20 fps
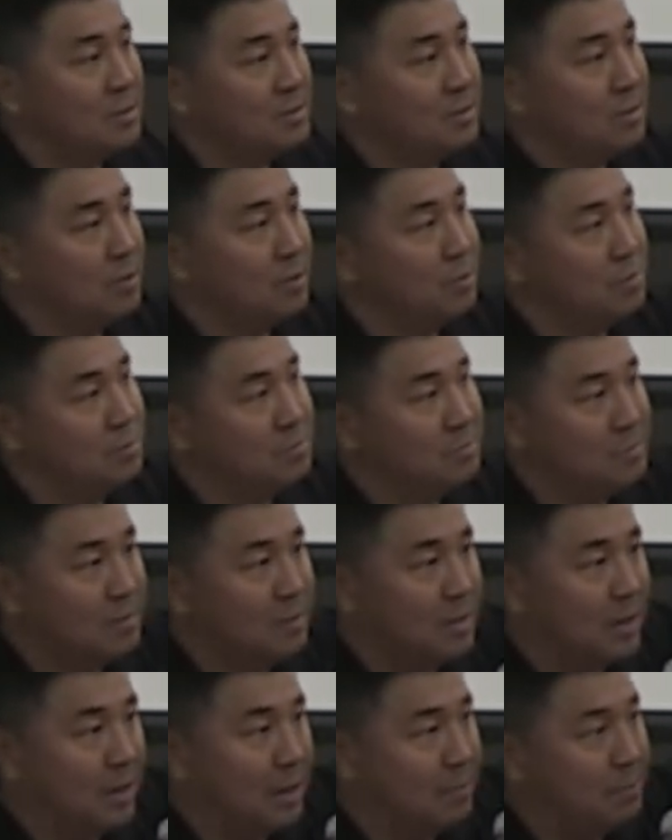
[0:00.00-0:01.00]
So
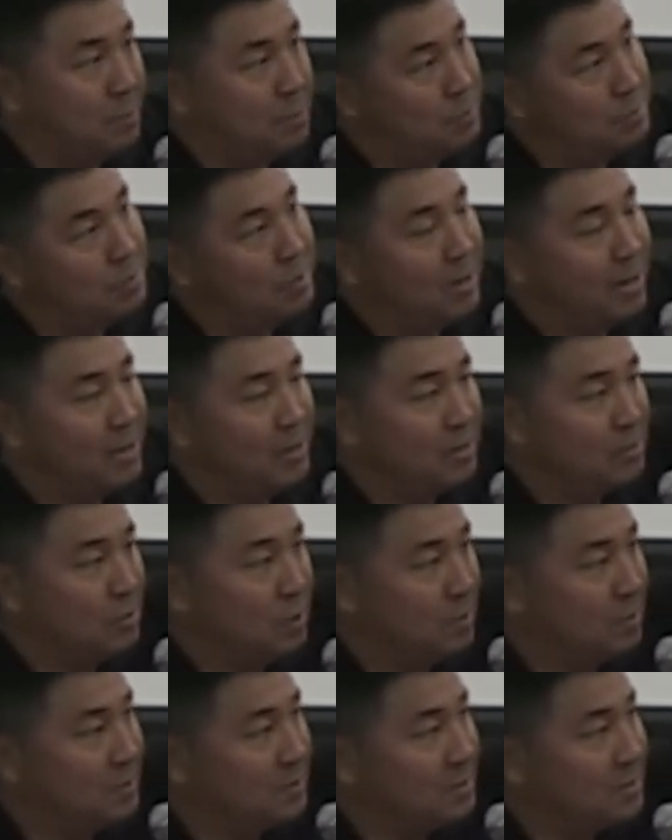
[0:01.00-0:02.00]
I pulled the eyelids
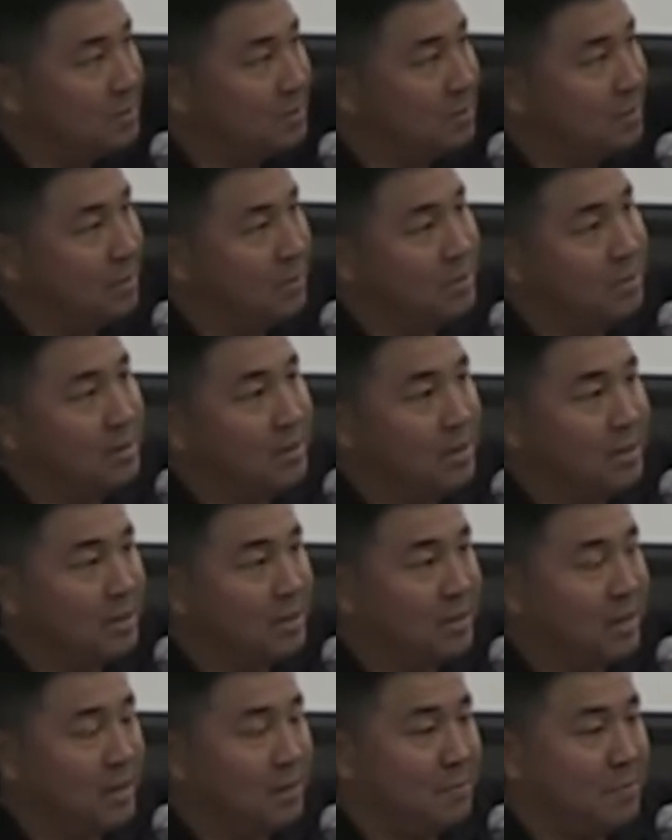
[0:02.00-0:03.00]
open, slid the
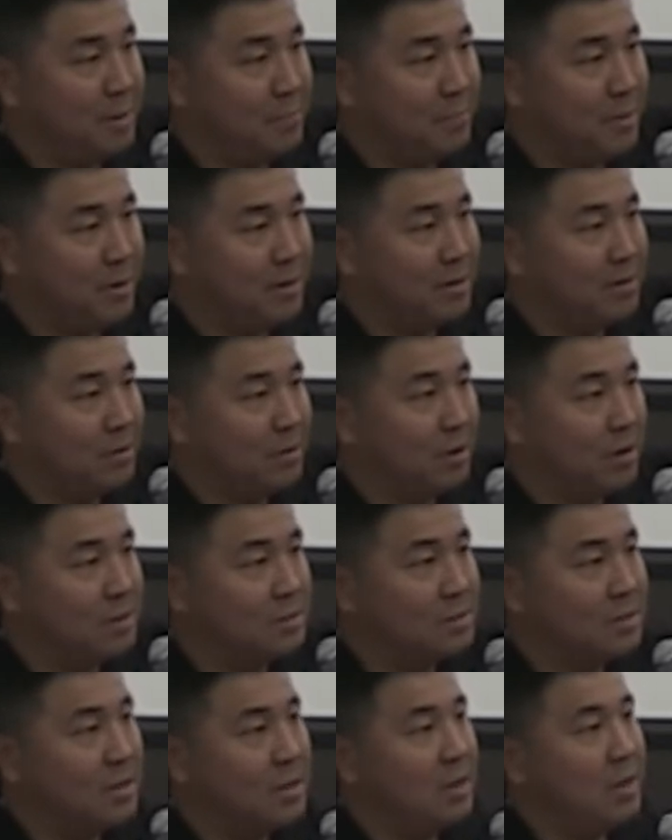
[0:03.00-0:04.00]
nictitating membrane across,
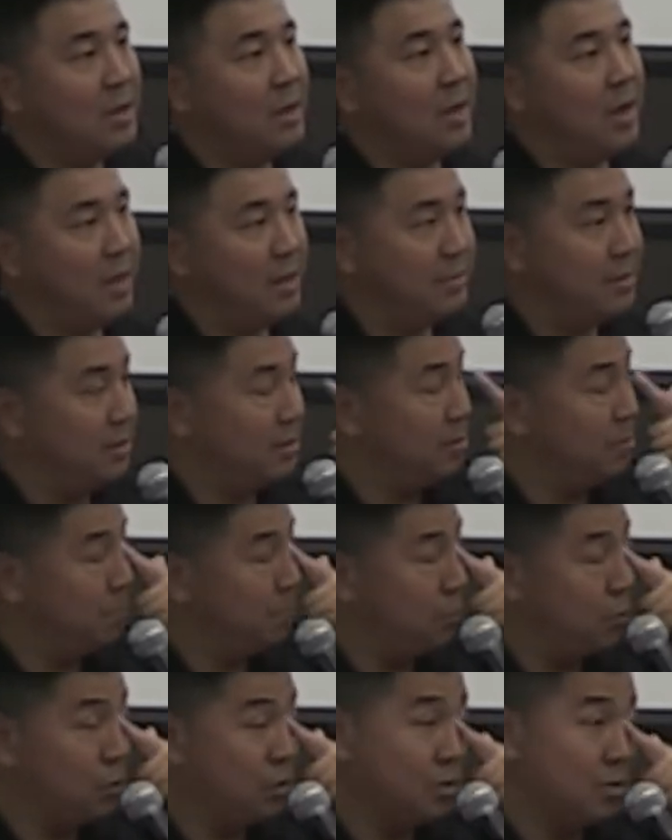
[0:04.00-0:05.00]
and then you
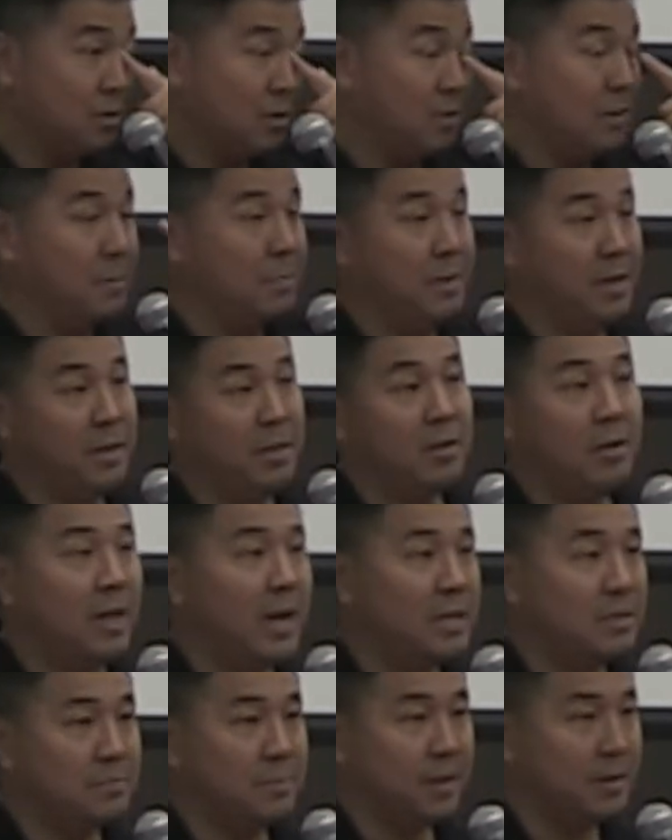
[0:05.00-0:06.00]
push on the medial
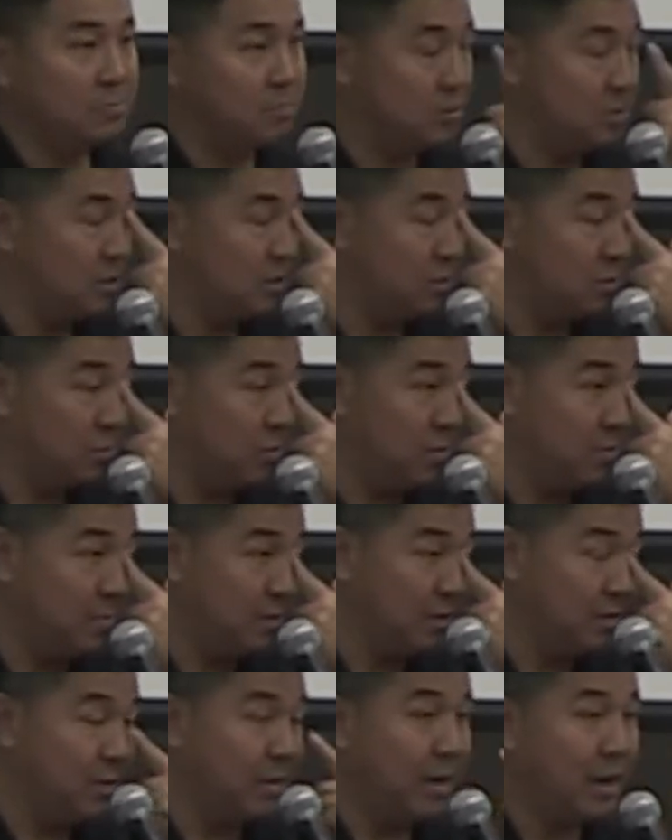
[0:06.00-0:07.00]
aspect, just toward the
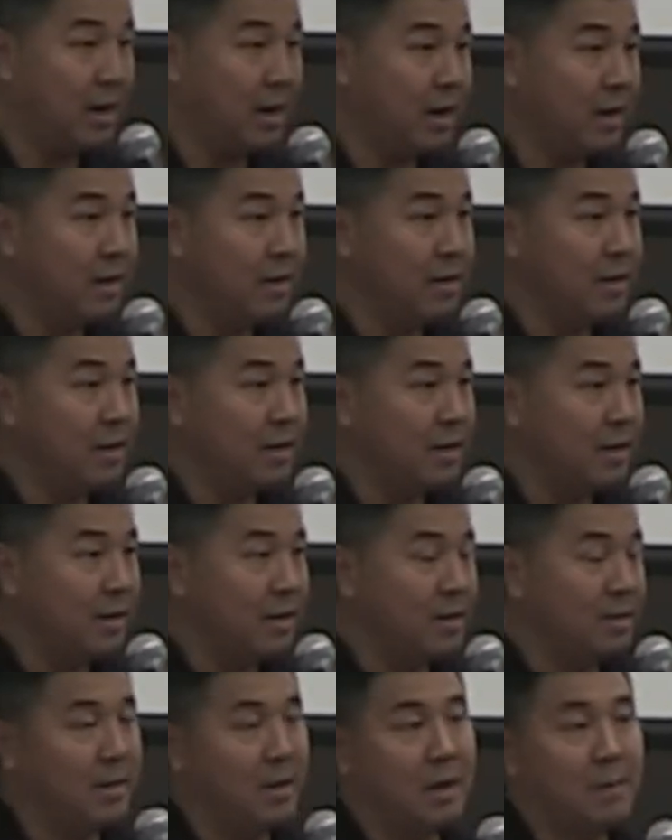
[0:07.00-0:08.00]
middle of the eye,
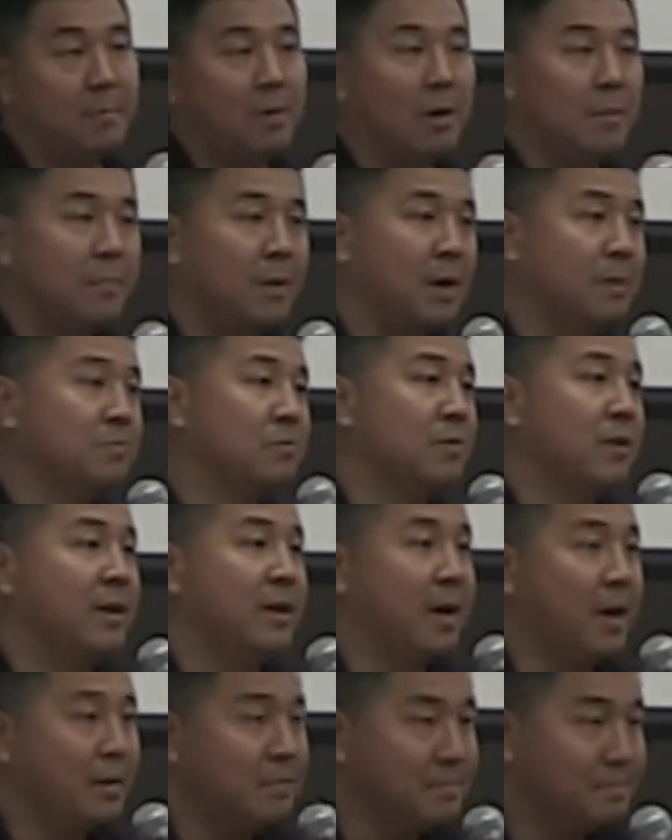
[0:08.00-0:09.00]
and the eyeball pops right
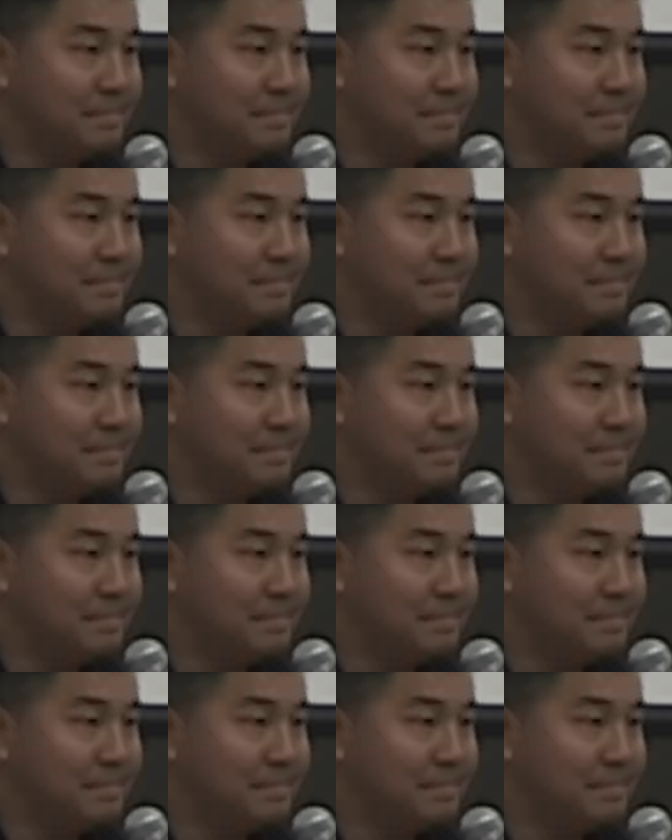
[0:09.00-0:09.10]
out.